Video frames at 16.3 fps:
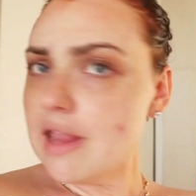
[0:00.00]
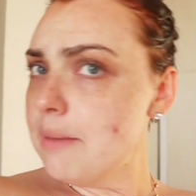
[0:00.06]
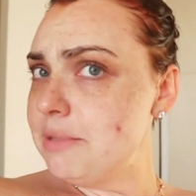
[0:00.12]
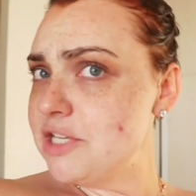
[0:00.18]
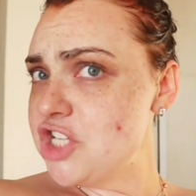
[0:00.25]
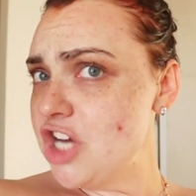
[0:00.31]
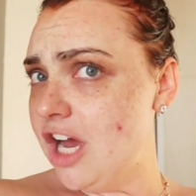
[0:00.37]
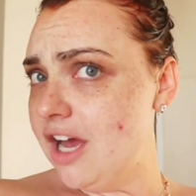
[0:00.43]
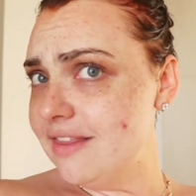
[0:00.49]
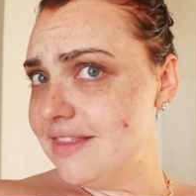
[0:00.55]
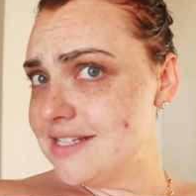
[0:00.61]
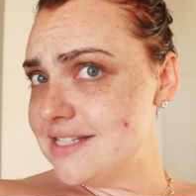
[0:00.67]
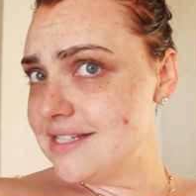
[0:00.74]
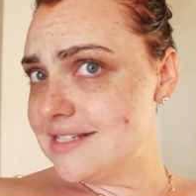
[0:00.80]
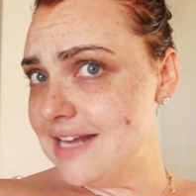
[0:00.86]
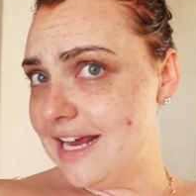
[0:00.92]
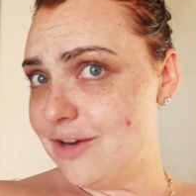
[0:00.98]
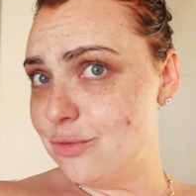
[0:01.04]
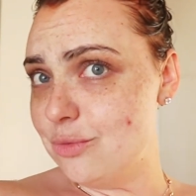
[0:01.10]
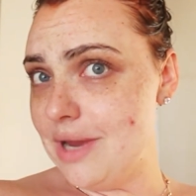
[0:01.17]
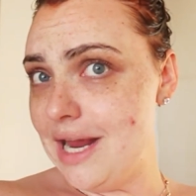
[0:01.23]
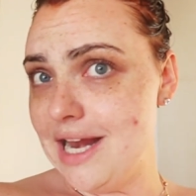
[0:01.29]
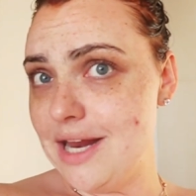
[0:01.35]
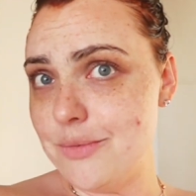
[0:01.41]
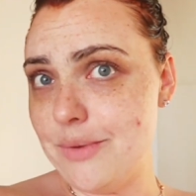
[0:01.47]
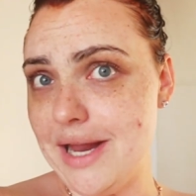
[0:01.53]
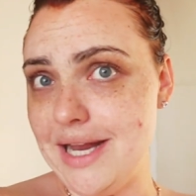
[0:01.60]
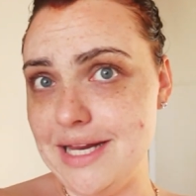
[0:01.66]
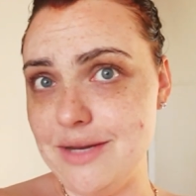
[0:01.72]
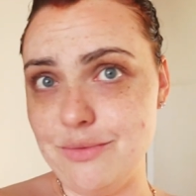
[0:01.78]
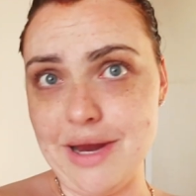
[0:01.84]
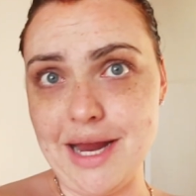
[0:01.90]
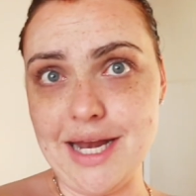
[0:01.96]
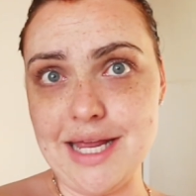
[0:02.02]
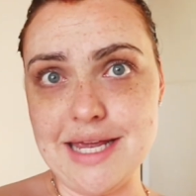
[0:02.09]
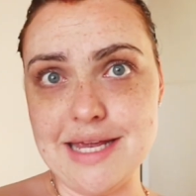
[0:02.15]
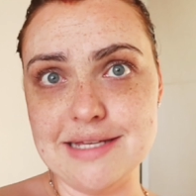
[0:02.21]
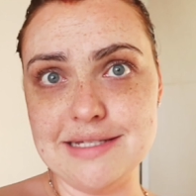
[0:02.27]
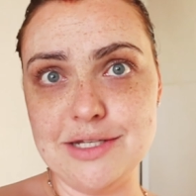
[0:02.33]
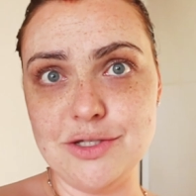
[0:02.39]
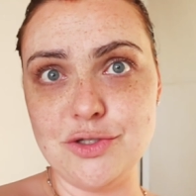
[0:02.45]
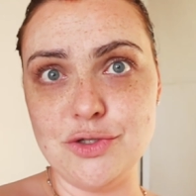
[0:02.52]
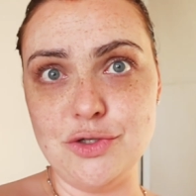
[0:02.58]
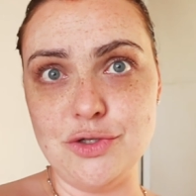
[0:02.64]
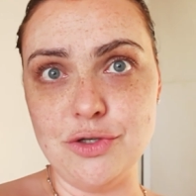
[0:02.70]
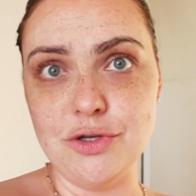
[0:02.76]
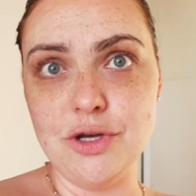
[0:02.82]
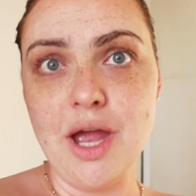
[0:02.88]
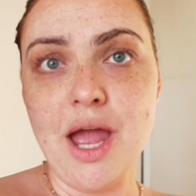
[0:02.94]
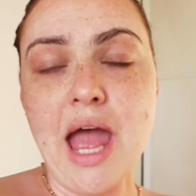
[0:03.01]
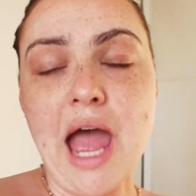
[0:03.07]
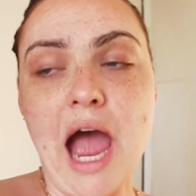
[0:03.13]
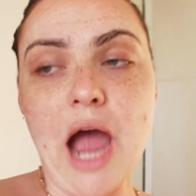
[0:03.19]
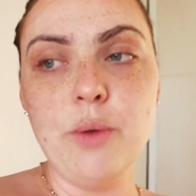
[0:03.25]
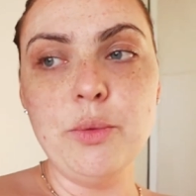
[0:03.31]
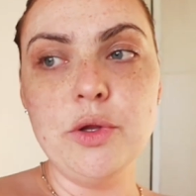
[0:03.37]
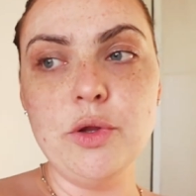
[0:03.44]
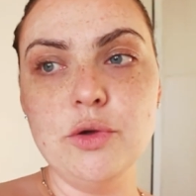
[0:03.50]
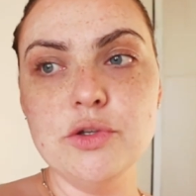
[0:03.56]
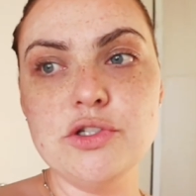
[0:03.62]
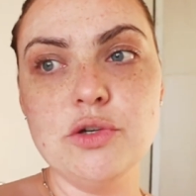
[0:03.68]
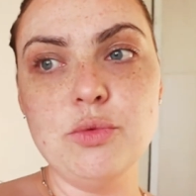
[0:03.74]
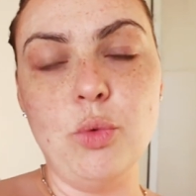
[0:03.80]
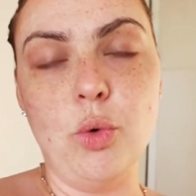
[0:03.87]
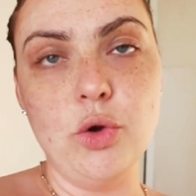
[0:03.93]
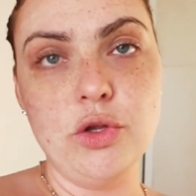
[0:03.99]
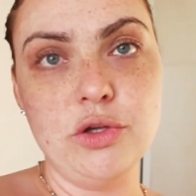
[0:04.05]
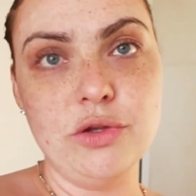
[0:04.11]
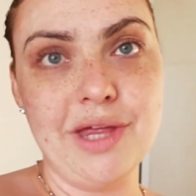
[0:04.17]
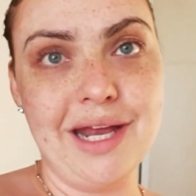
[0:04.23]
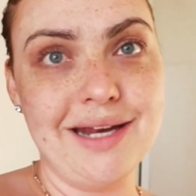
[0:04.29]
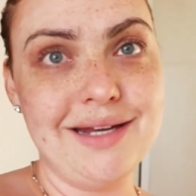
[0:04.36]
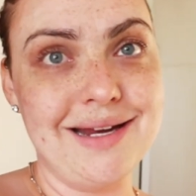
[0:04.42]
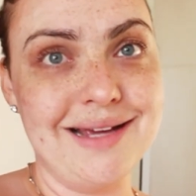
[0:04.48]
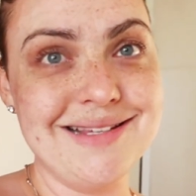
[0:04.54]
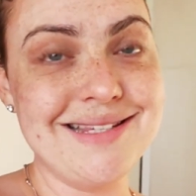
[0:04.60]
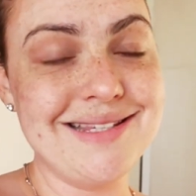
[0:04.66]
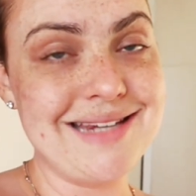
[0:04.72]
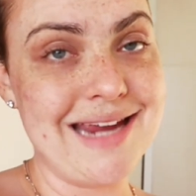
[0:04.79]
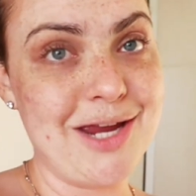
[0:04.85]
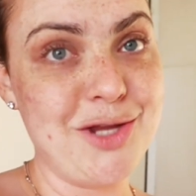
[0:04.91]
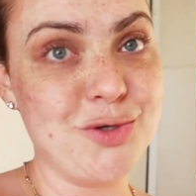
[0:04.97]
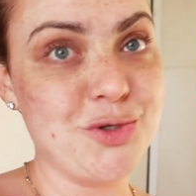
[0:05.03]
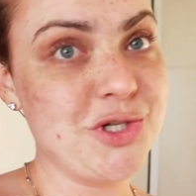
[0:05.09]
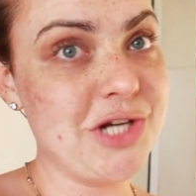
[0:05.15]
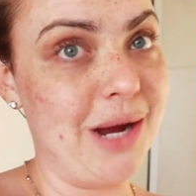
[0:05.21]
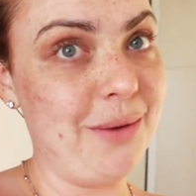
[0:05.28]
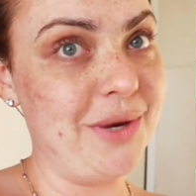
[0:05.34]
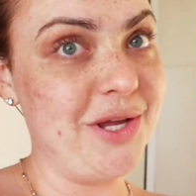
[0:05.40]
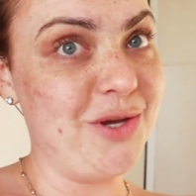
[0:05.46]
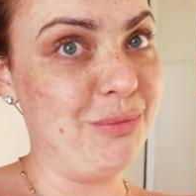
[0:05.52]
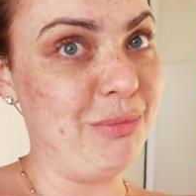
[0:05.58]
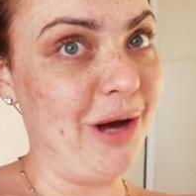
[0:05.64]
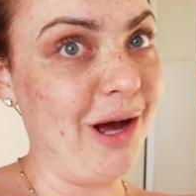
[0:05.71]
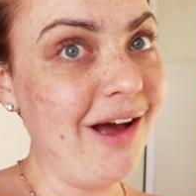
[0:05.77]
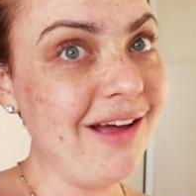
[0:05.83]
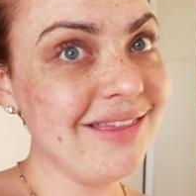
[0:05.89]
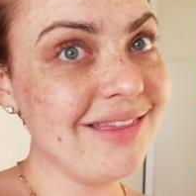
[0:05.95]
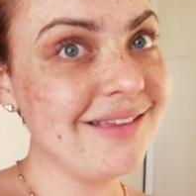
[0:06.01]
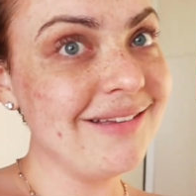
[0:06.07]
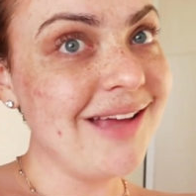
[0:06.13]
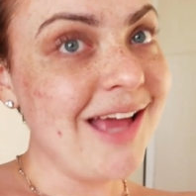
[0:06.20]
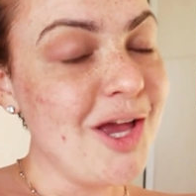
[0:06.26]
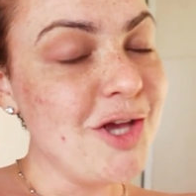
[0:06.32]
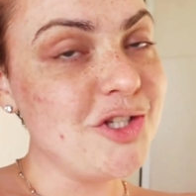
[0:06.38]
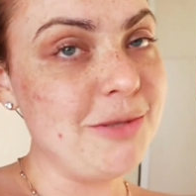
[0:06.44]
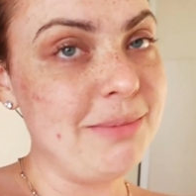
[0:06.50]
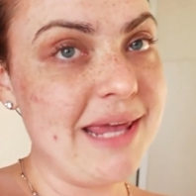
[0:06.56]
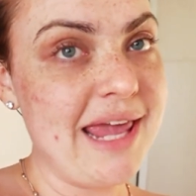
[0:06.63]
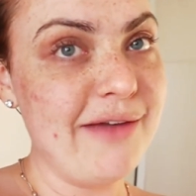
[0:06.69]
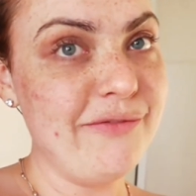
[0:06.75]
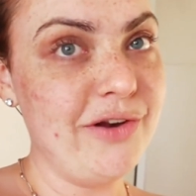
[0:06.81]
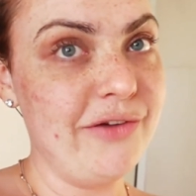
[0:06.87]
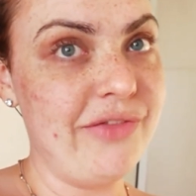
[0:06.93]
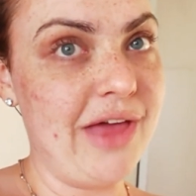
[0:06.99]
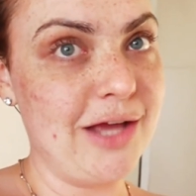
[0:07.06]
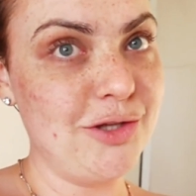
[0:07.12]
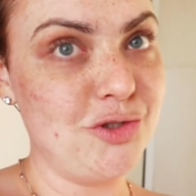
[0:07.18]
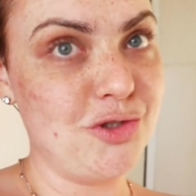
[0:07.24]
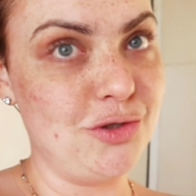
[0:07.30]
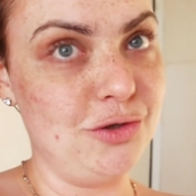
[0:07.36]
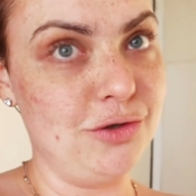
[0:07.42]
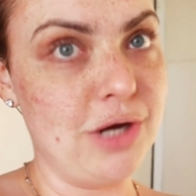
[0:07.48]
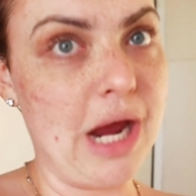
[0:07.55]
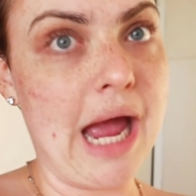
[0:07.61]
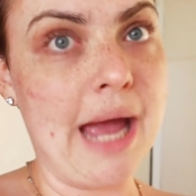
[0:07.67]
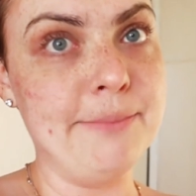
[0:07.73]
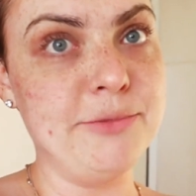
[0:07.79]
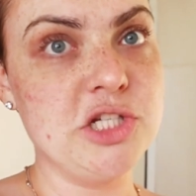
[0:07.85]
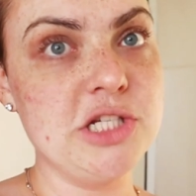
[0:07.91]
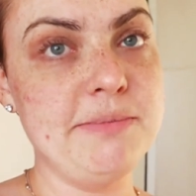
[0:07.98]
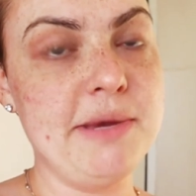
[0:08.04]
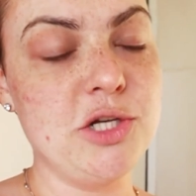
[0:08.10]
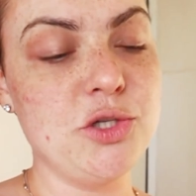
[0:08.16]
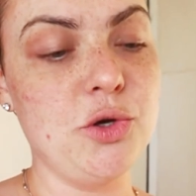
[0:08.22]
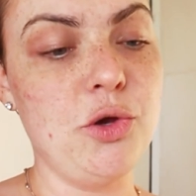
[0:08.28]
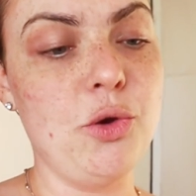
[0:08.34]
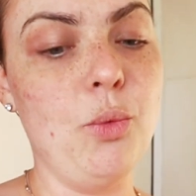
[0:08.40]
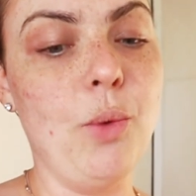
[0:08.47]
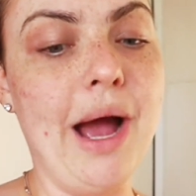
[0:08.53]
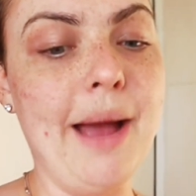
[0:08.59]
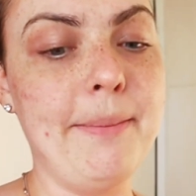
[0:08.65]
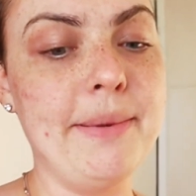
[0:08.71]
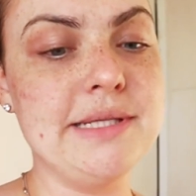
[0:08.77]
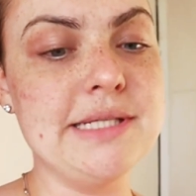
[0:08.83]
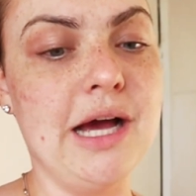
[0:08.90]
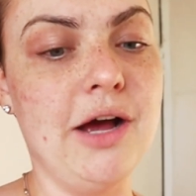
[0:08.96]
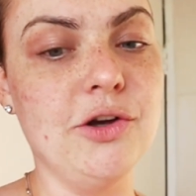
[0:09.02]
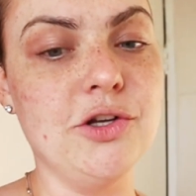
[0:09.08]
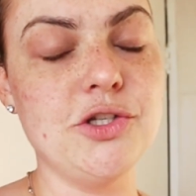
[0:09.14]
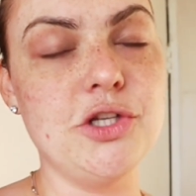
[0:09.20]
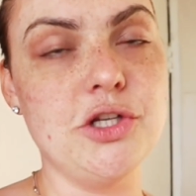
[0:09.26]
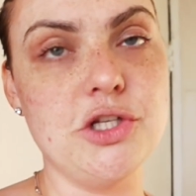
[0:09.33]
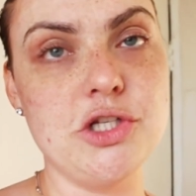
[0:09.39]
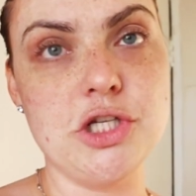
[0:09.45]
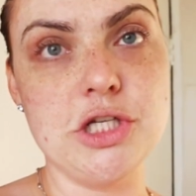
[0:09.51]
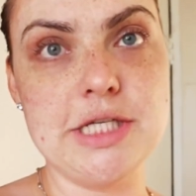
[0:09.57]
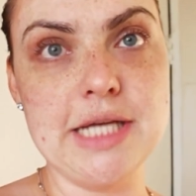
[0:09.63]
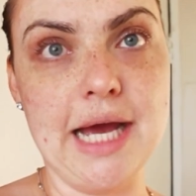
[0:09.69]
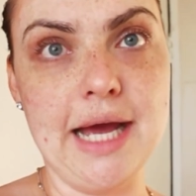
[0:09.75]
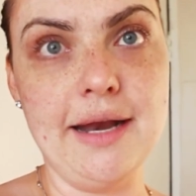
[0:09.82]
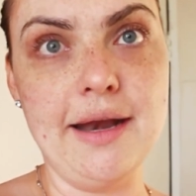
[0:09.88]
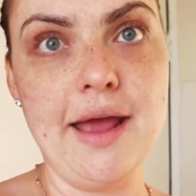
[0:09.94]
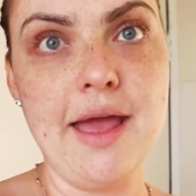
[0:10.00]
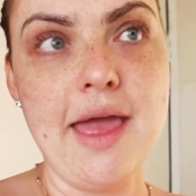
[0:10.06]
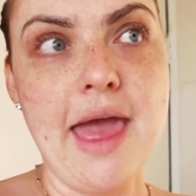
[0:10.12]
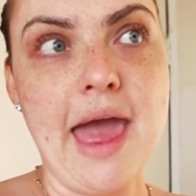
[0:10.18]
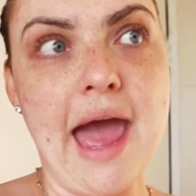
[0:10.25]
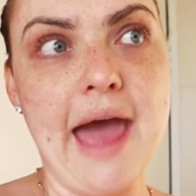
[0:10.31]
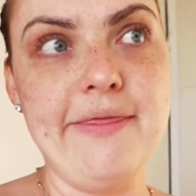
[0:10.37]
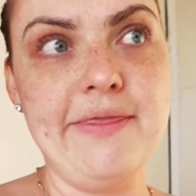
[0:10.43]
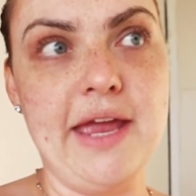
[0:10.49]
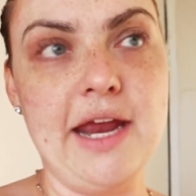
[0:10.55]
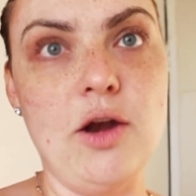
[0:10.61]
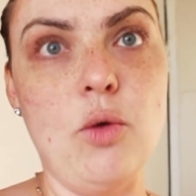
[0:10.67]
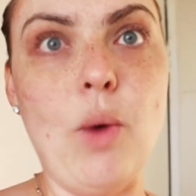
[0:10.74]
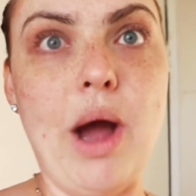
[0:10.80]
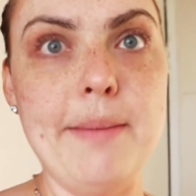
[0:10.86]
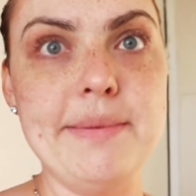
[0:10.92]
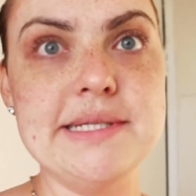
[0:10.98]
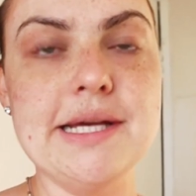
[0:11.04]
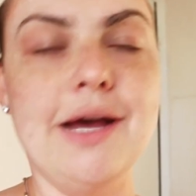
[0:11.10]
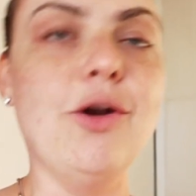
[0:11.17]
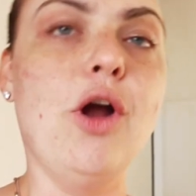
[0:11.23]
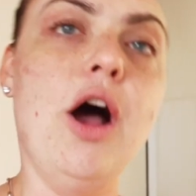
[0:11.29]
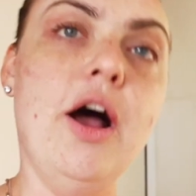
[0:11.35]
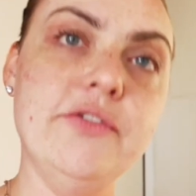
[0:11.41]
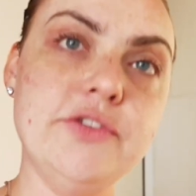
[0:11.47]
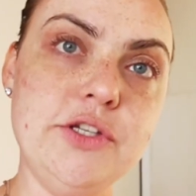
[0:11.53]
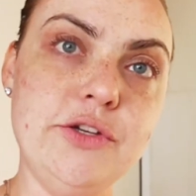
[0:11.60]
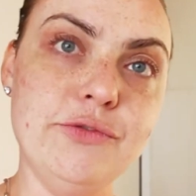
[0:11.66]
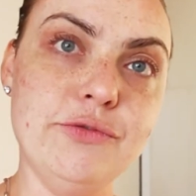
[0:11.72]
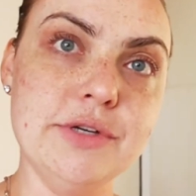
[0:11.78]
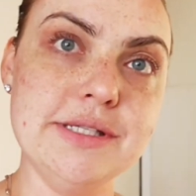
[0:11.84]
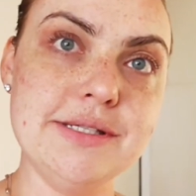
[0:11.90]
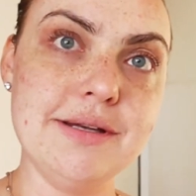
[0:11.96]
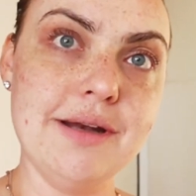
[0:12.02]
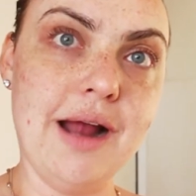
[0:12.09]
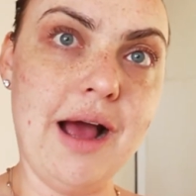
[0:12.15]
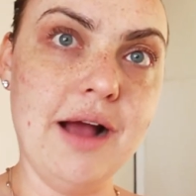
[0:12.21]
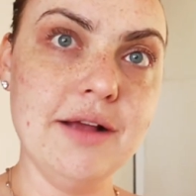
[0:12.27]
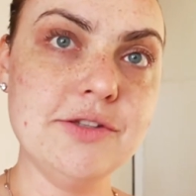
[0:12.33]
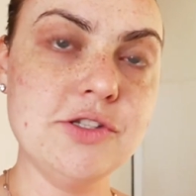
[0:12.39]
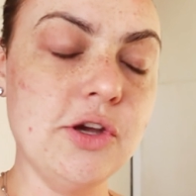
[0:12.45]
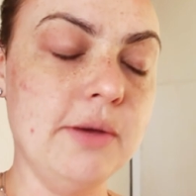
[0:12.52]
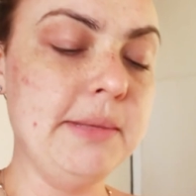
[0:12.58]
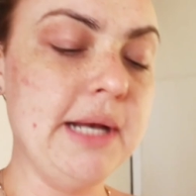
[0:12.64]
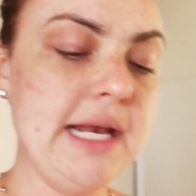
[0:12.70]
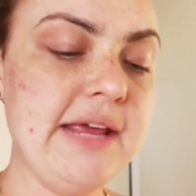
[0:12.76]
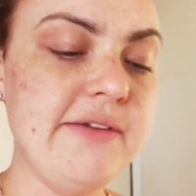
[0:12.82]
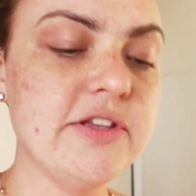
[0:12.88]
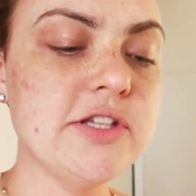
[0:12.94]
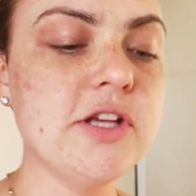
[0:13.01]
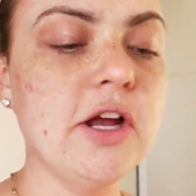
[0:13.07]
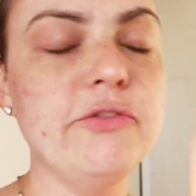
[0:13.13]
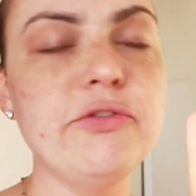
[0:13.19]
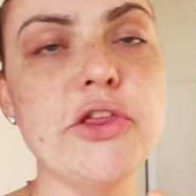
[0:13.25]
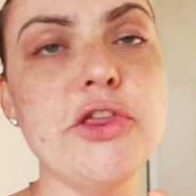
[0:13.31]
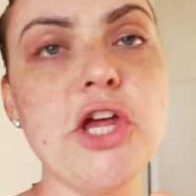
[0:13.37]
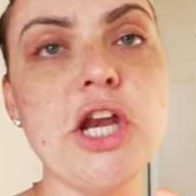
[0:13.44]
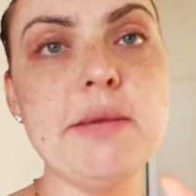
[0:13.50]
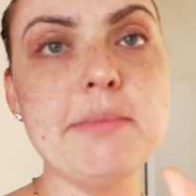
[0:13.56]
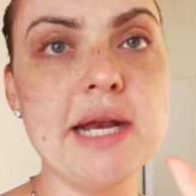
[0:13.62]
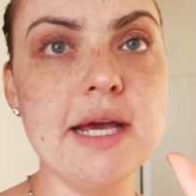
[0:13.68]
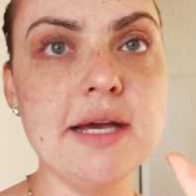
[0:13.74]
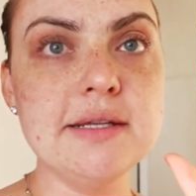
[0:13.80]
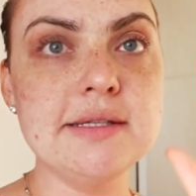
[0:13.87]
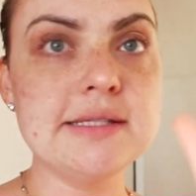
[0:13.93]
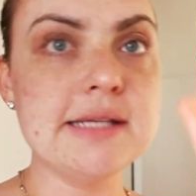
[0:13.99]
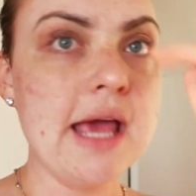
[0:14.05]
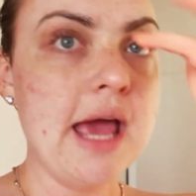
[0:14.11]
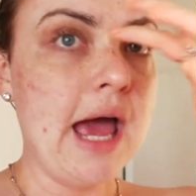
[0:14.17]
But yeah, this is like really easy to do. I will also warn you that it does stain your shower and your bath, so be careful of that too. Just make sure you wipe it down as soon as you're done, and then wipe it down after you've rinsed it out. So I'm going to leave this on for 30 minutes,